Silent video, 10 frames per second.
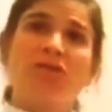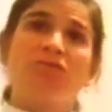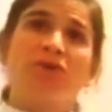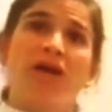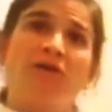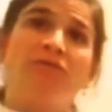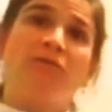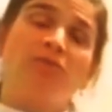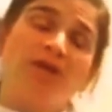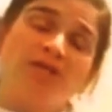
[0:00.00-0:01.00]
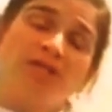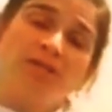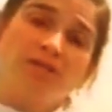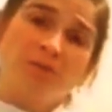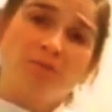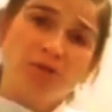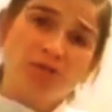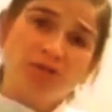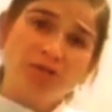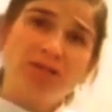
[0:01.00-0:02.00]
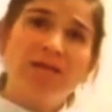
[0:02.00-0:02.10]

if we have depression,